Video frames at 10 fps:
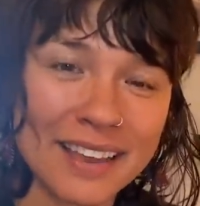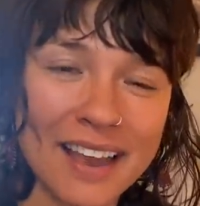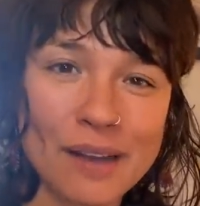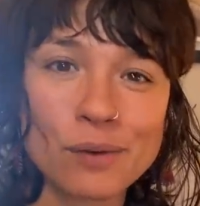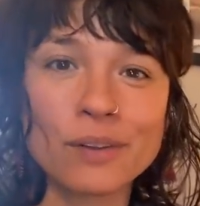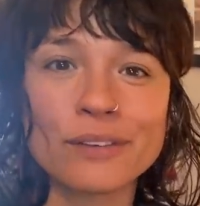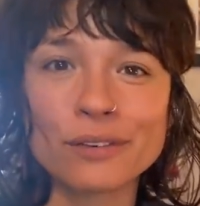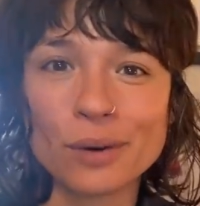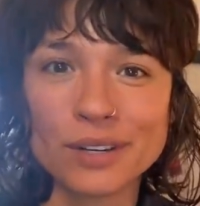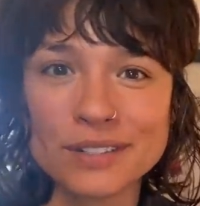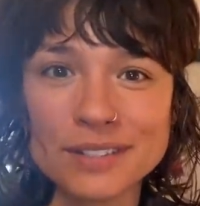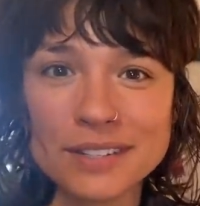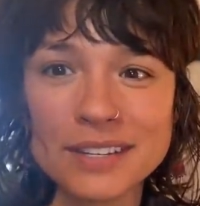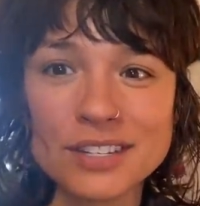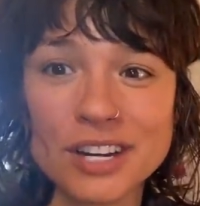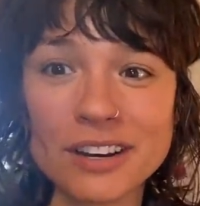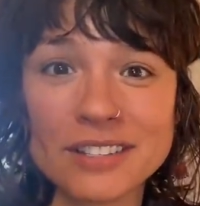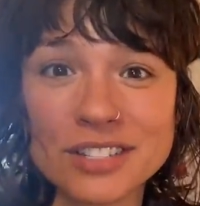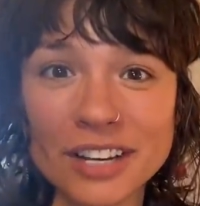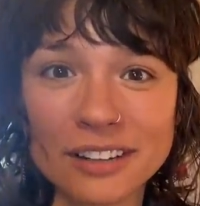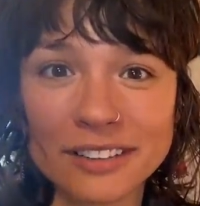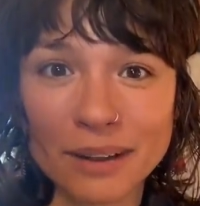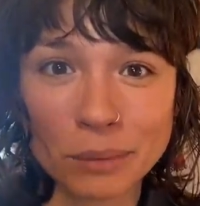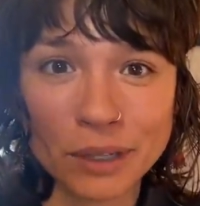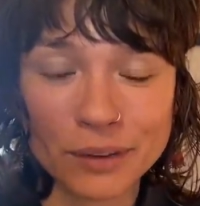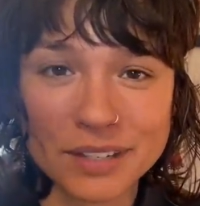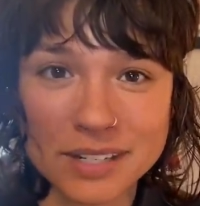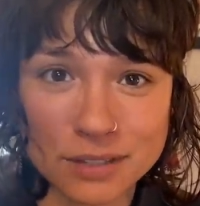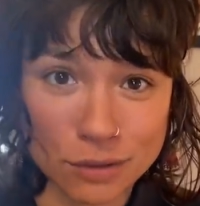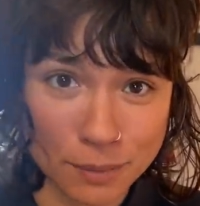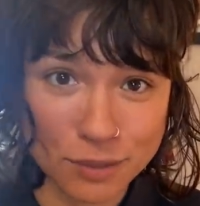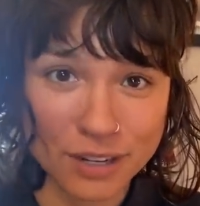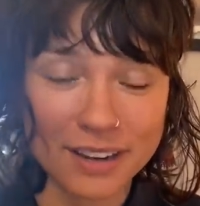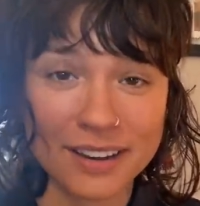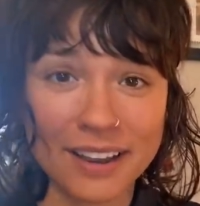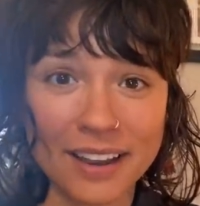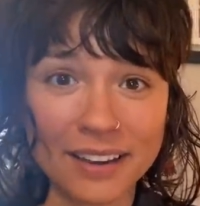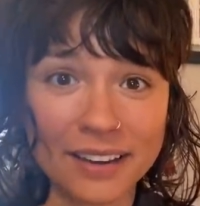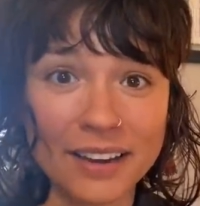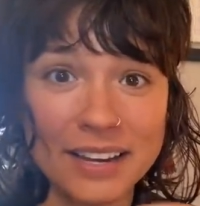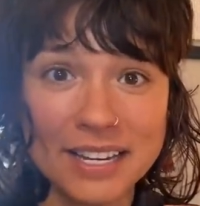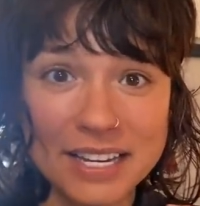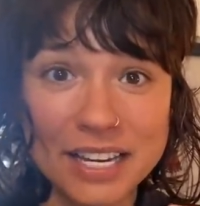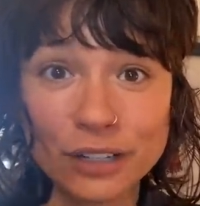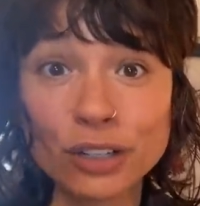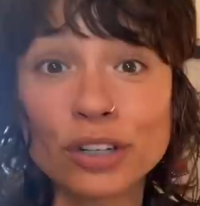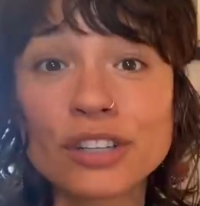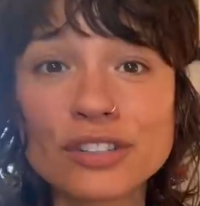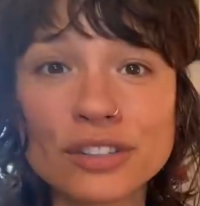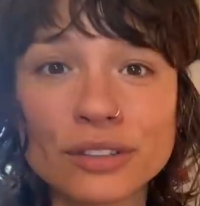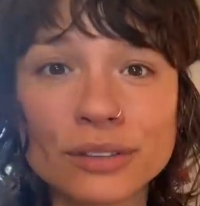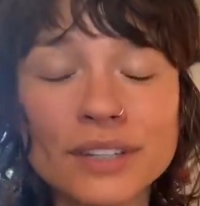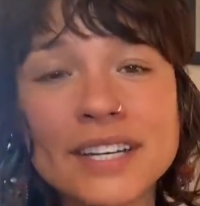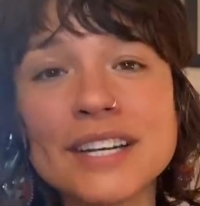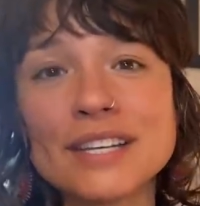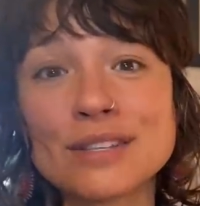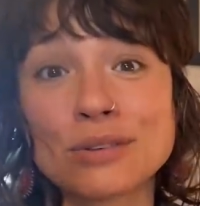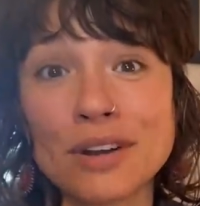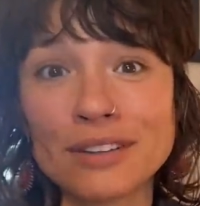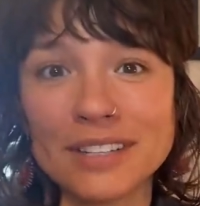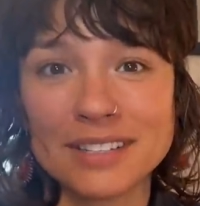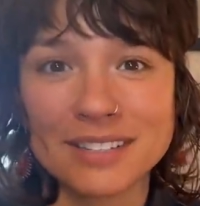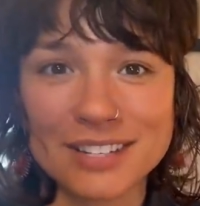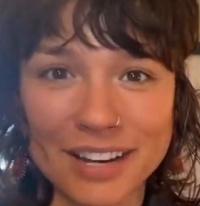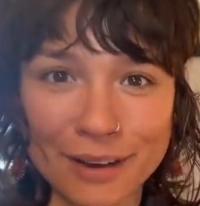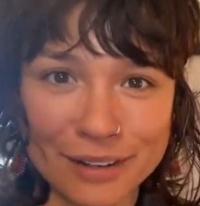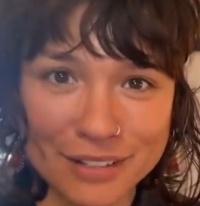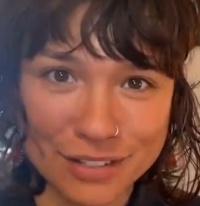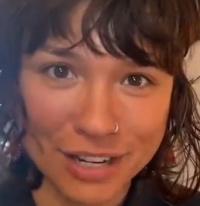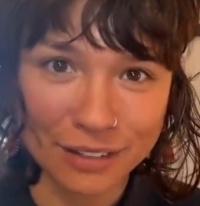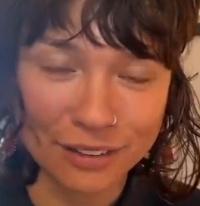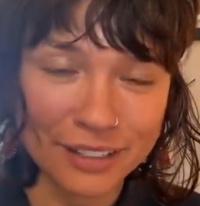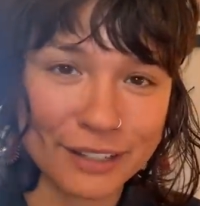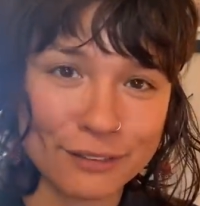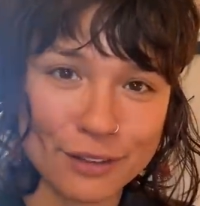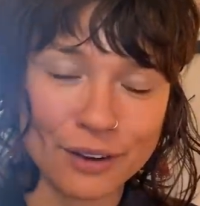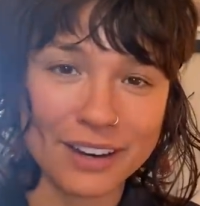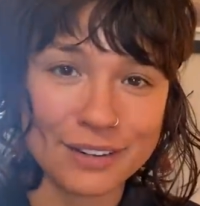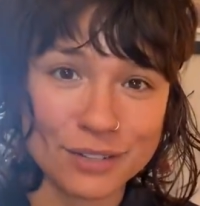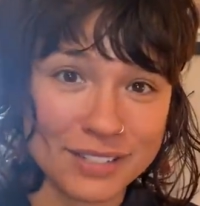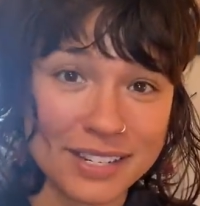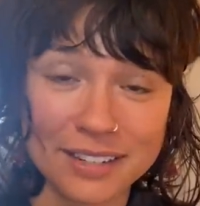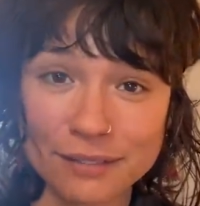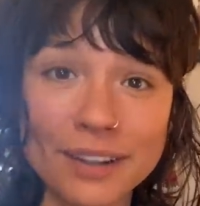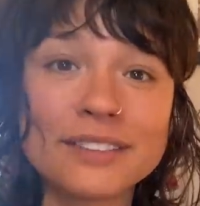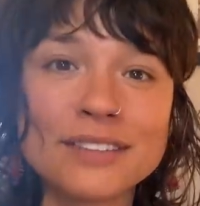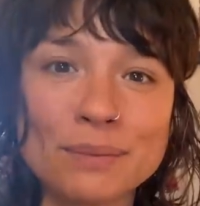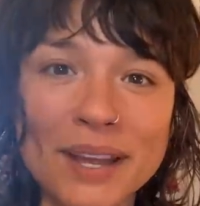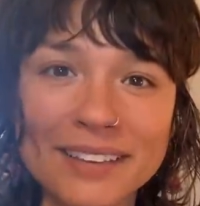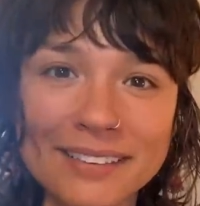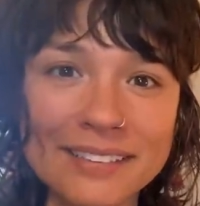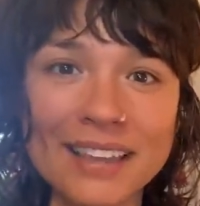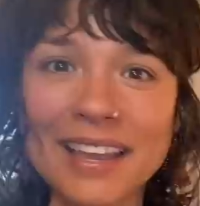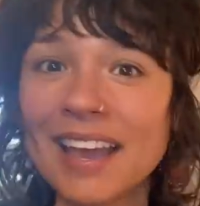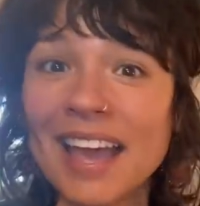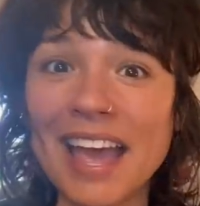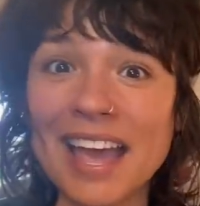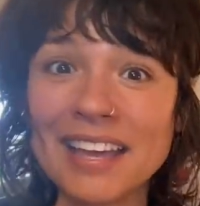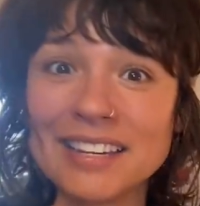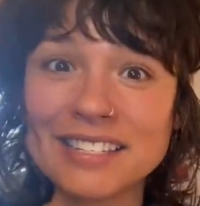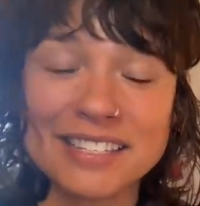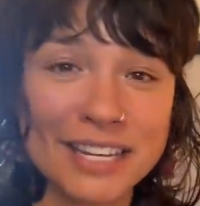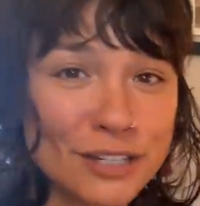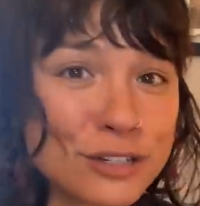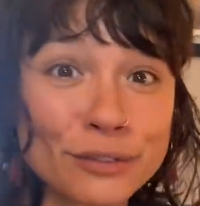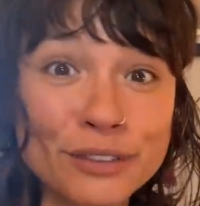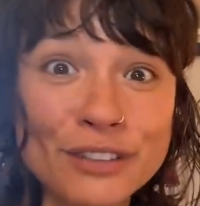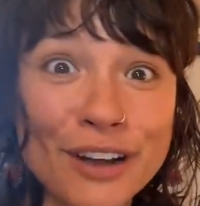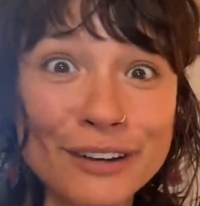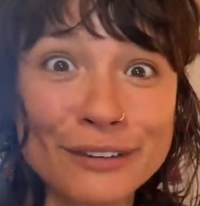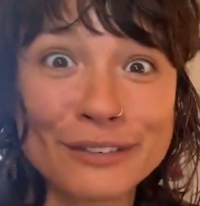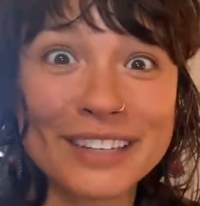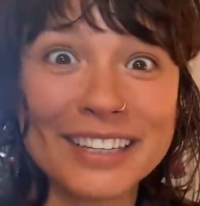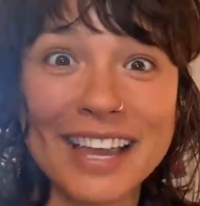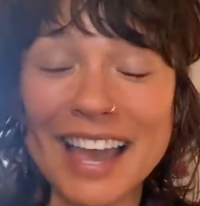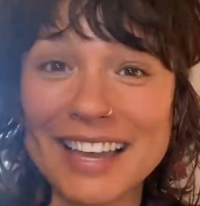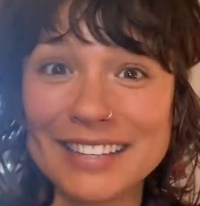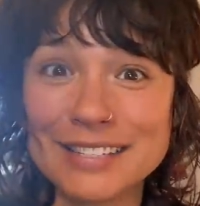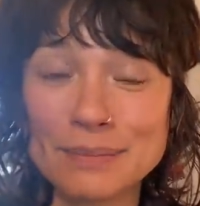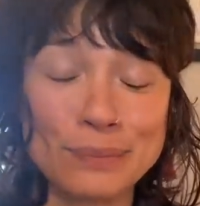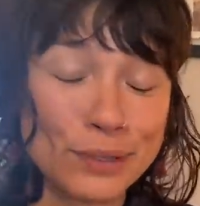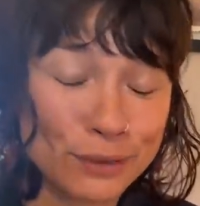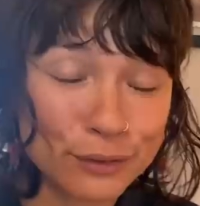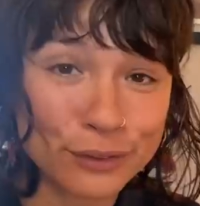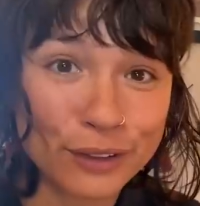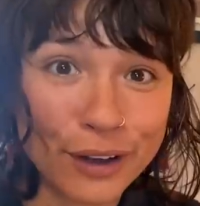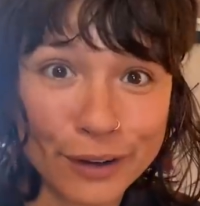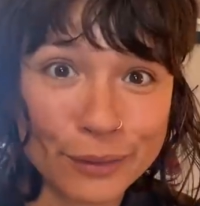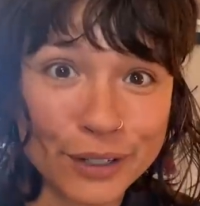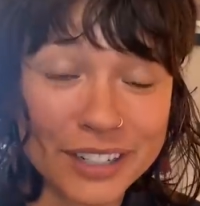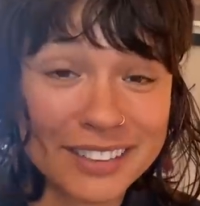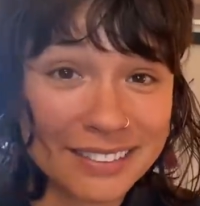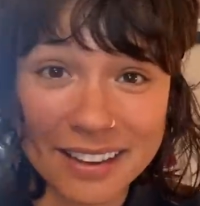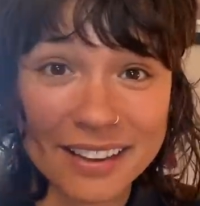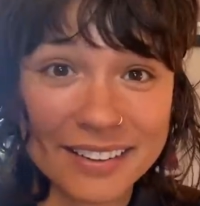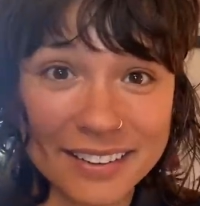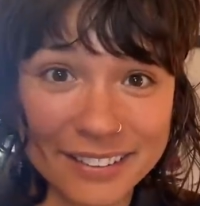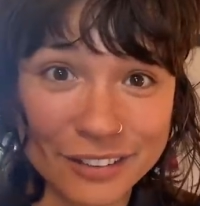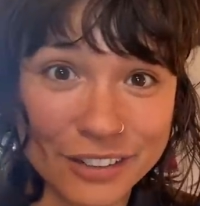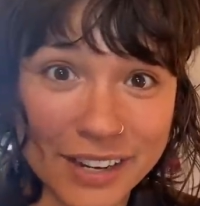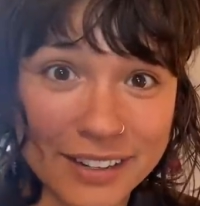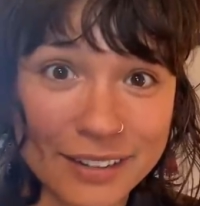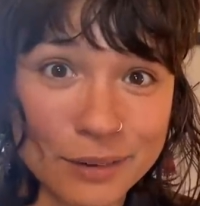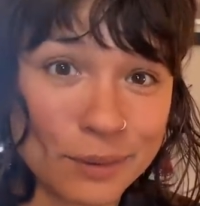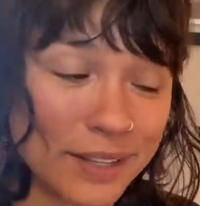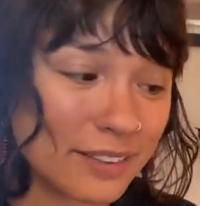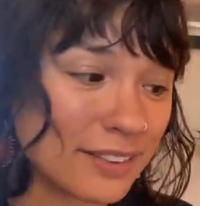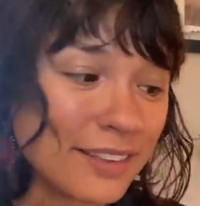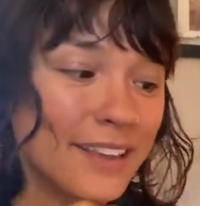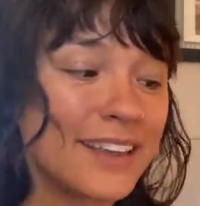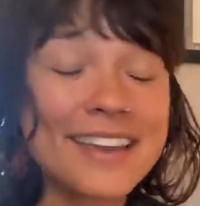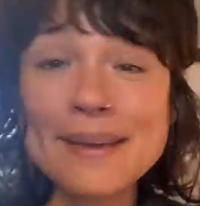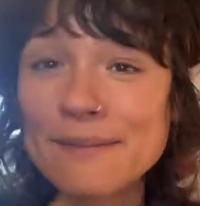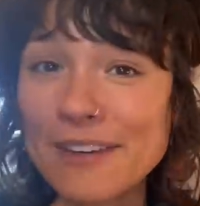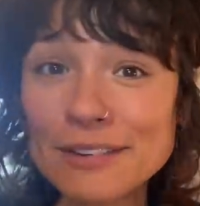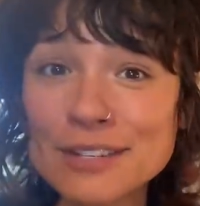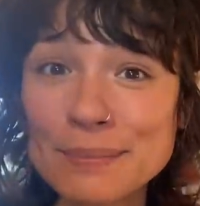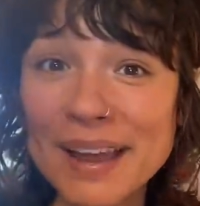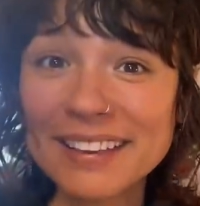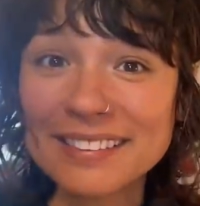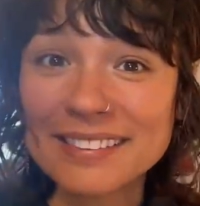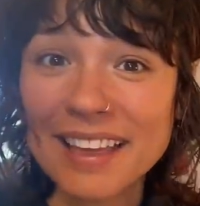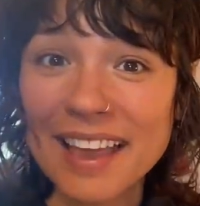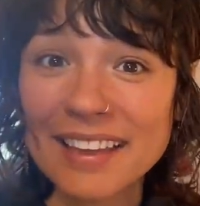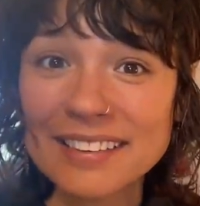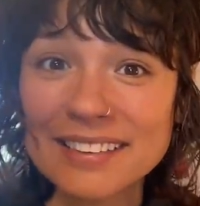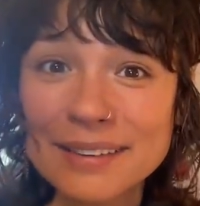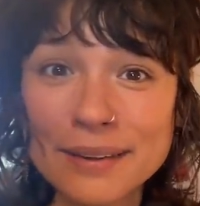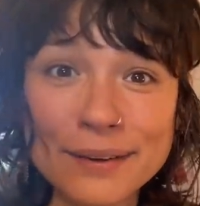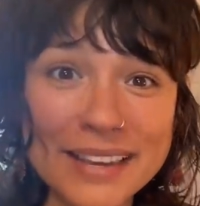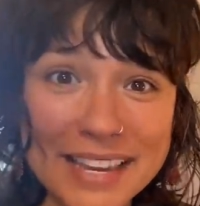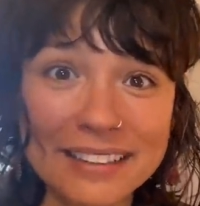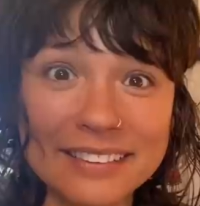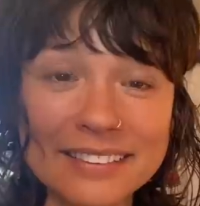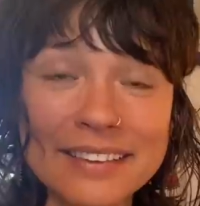I will, of course, share his channel down below in the description, and I encourage you strongly to check out his channel if you are interested in fountain pens and nature photography and beautiful artwork done and created with fountain pens and inks.